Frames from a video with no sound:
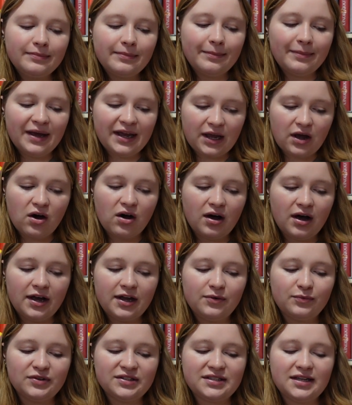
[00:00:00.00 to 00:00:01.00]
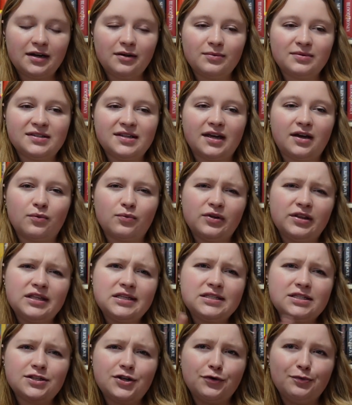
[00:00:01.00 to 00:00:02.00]
My con was that it was like a really
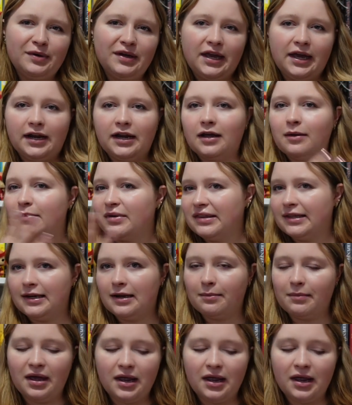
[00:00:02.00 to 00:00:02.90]
slow beginning but then it